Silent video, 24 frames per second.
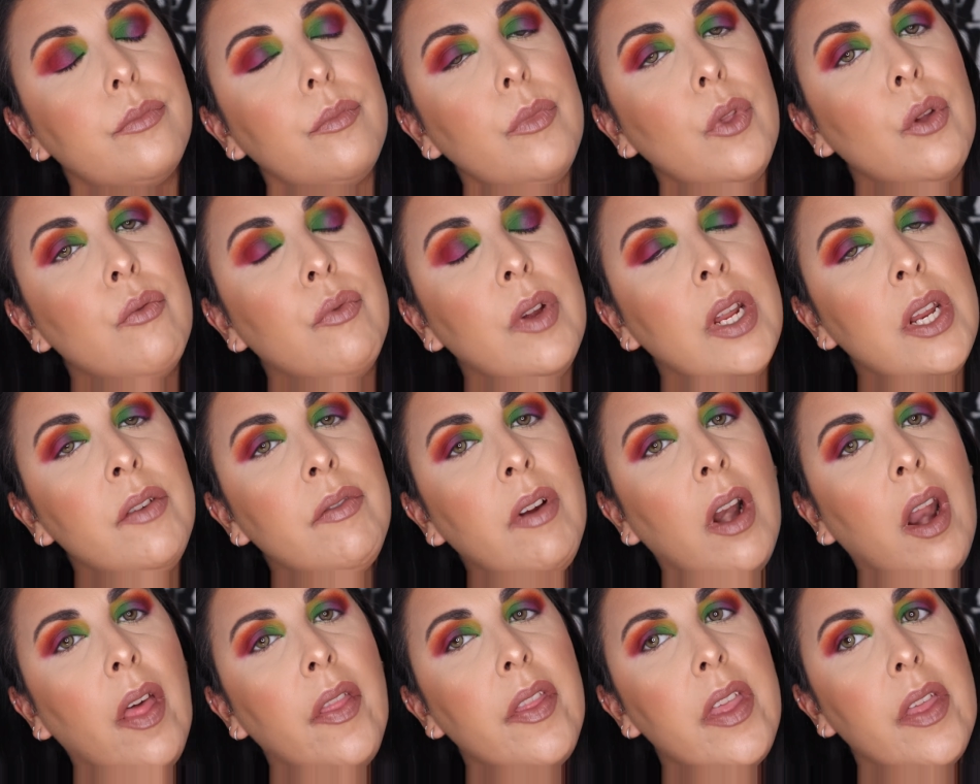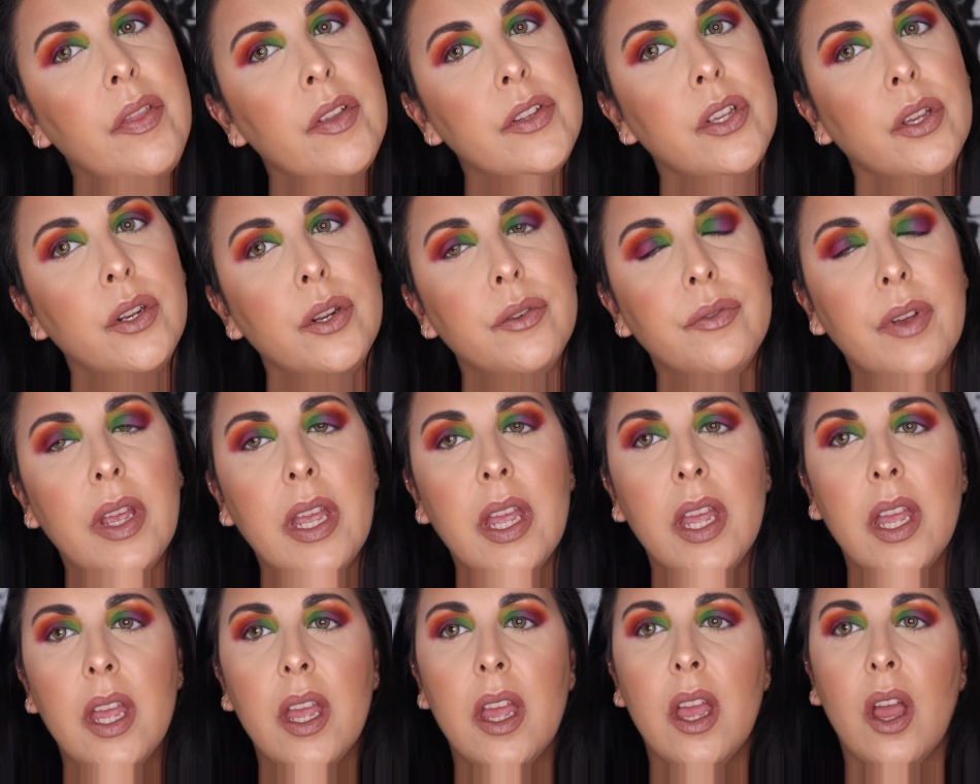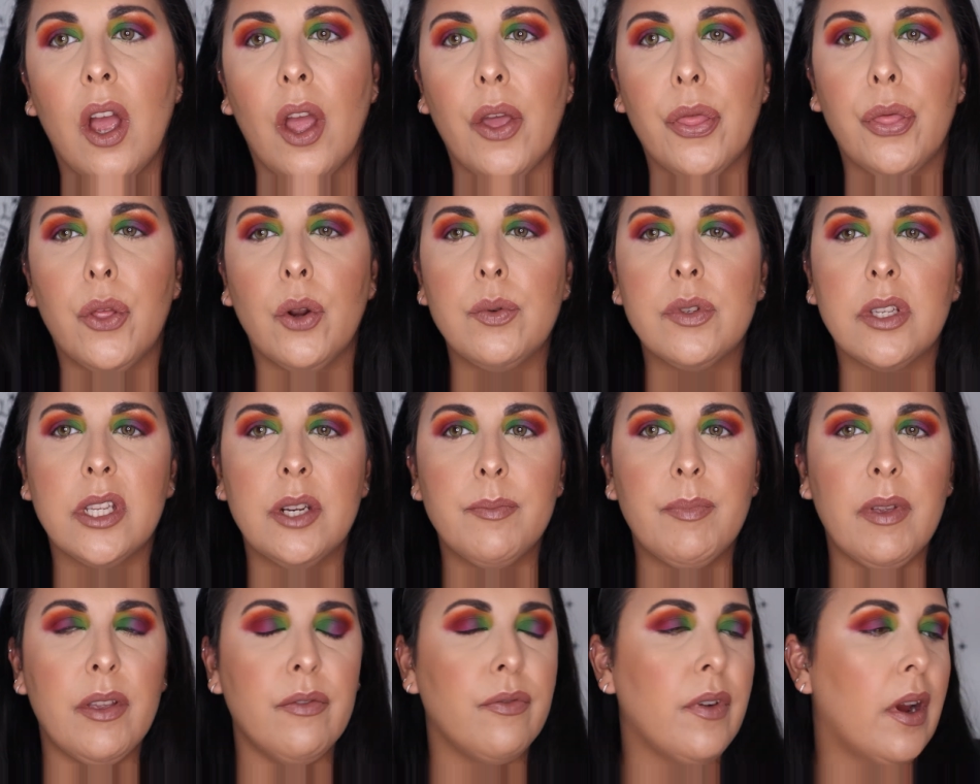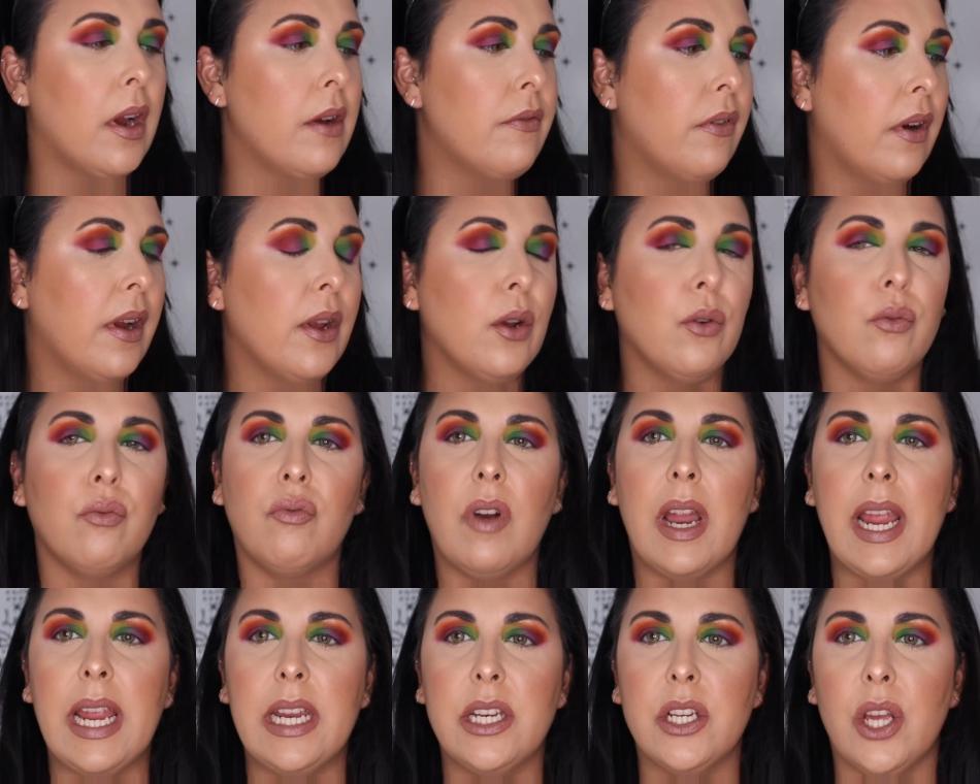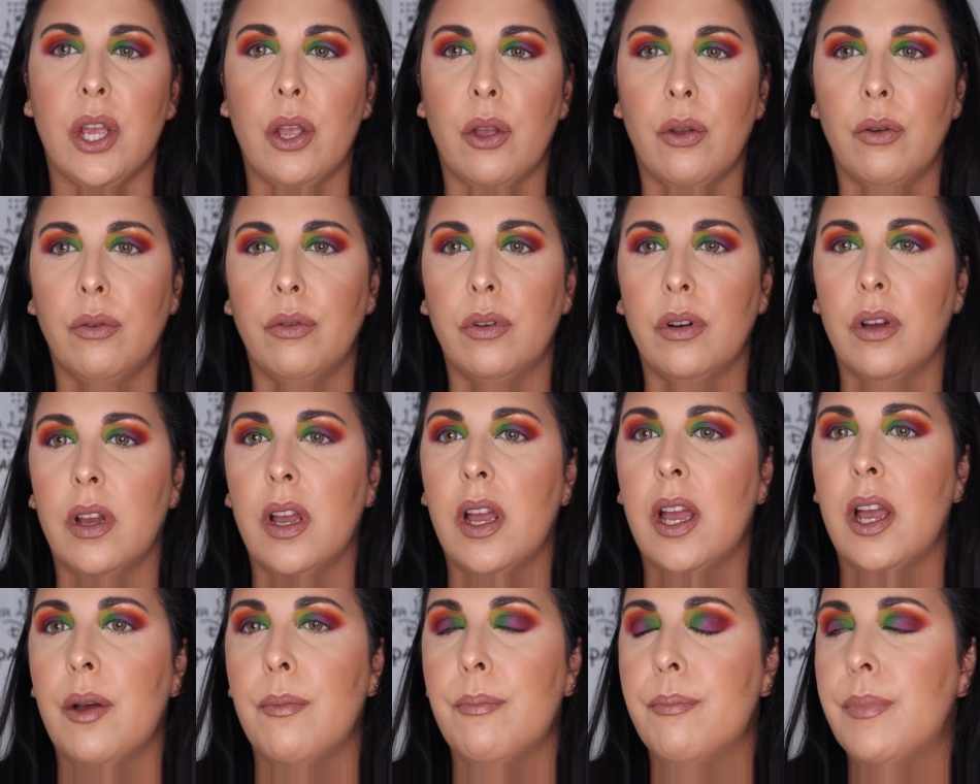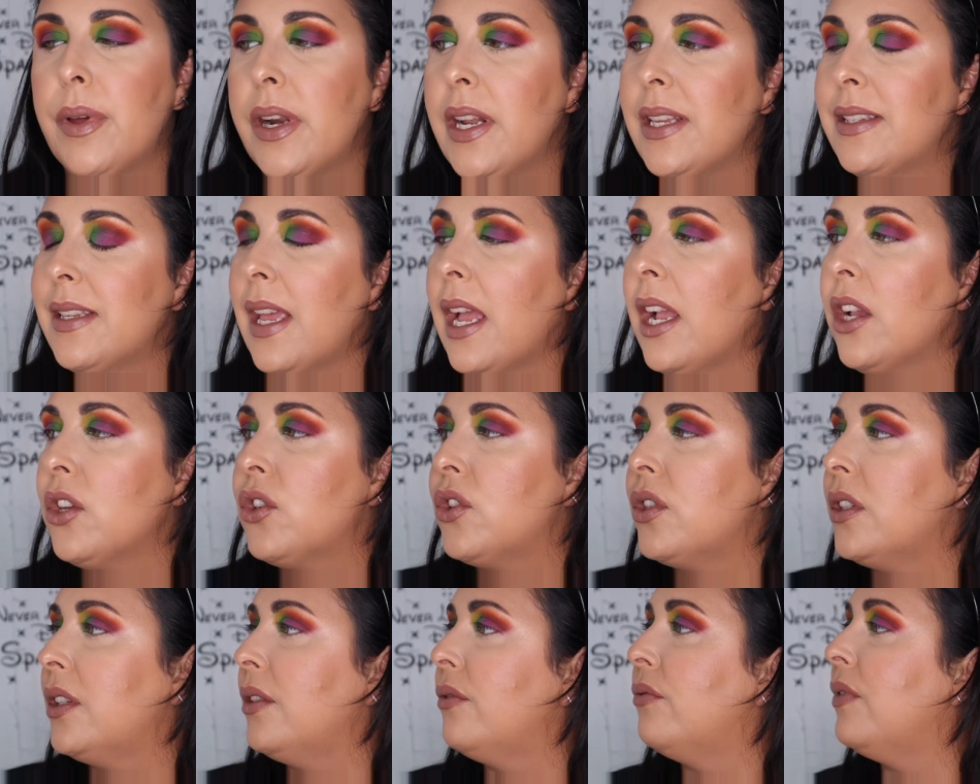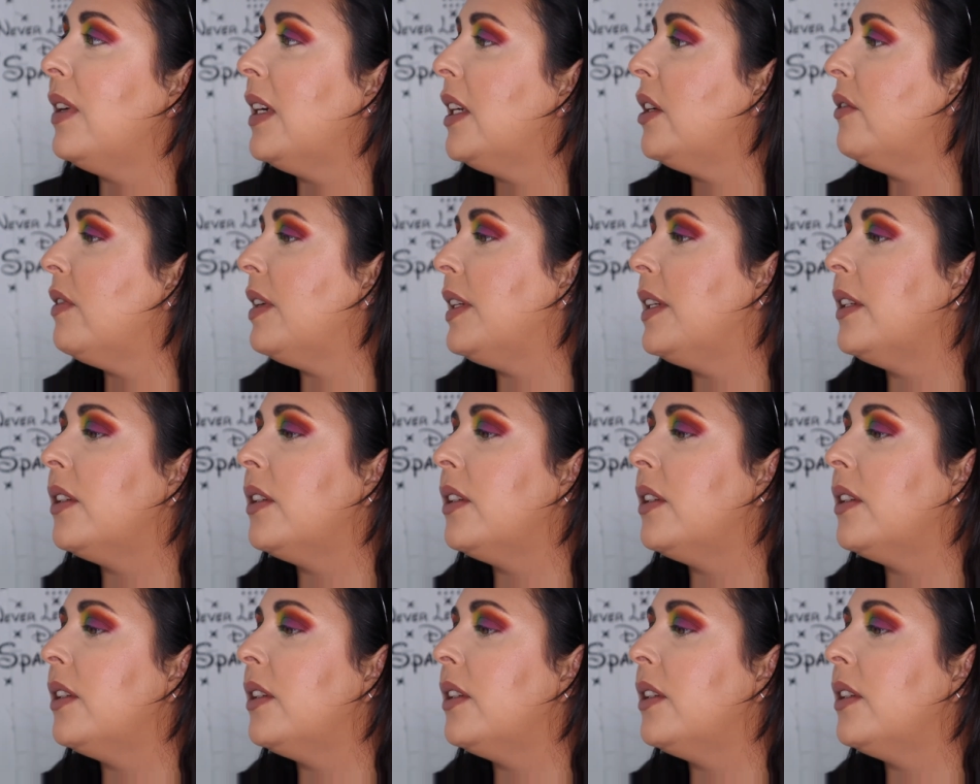I really like the undertone of it. I thought it was going to be very, very grey tone, but it's actually really, really